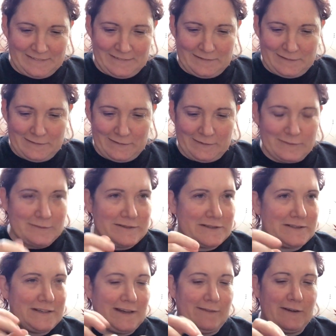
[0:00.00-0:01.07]
Oh
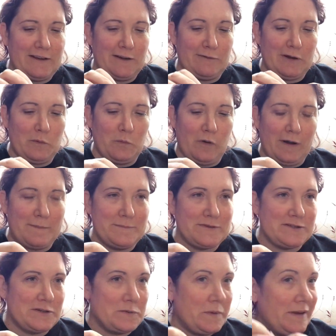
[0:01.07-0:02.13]
dear, I don't know what I'm
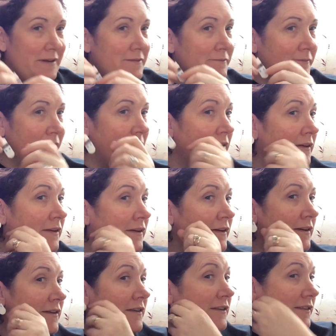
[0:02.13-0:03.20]
doing.
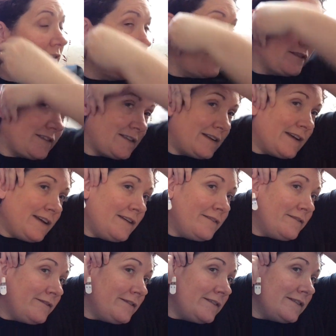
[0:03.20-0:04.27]
Seriously.
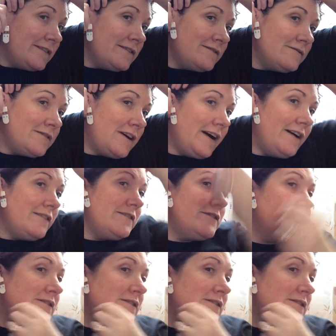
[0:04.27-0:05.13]
Right.